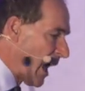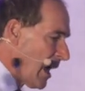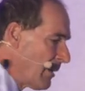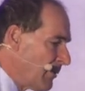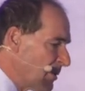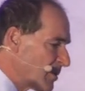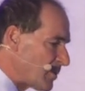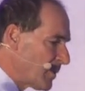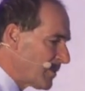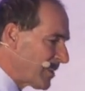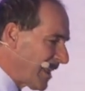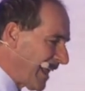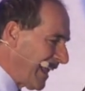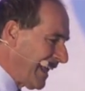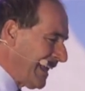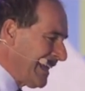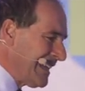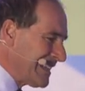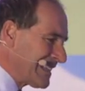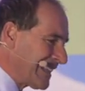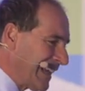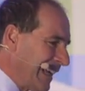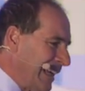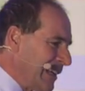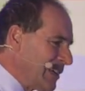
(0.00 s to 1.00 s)
I was with
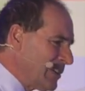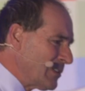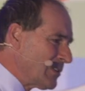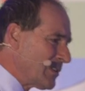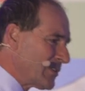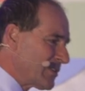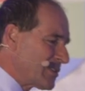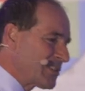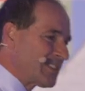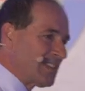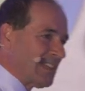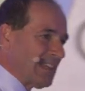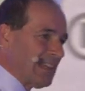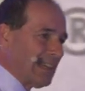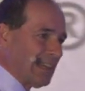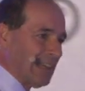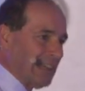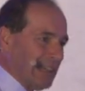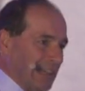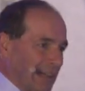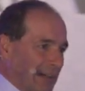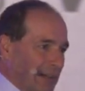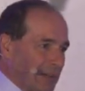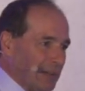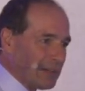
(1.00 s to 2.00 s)
800
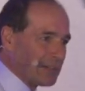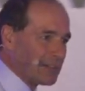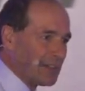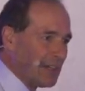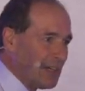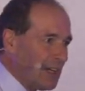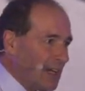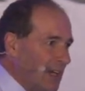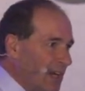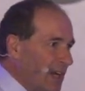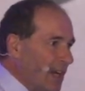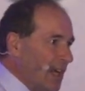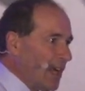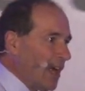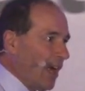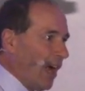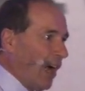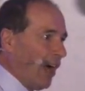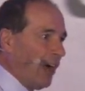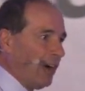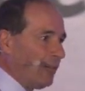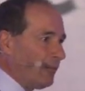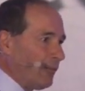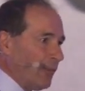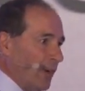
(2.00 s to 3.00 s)
CEOs
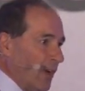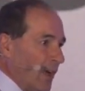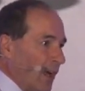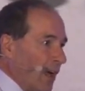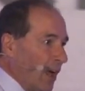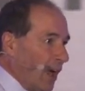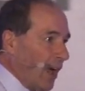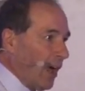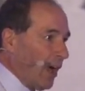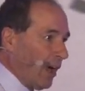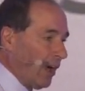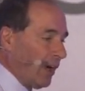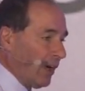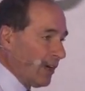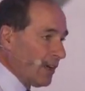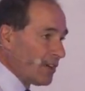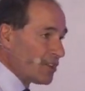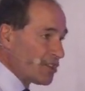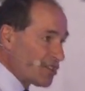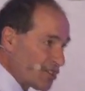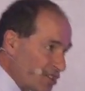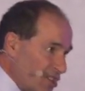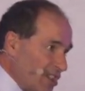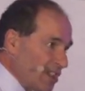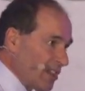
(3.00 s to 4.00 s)
of
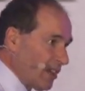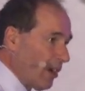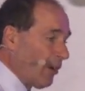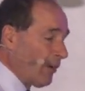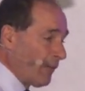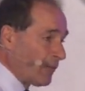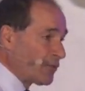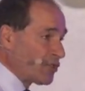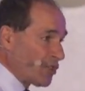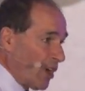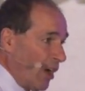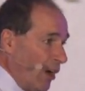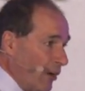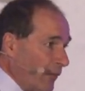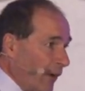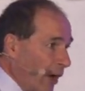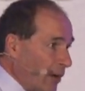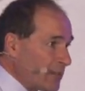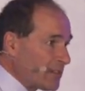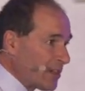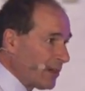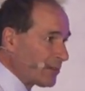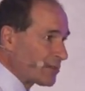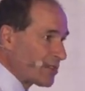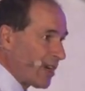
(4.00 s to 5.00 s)

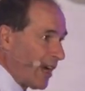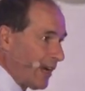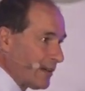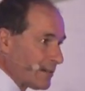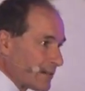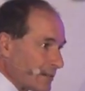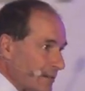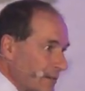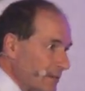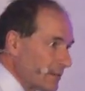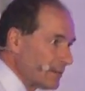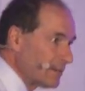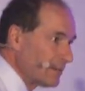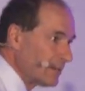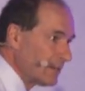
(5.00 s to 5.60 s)
hotel chains.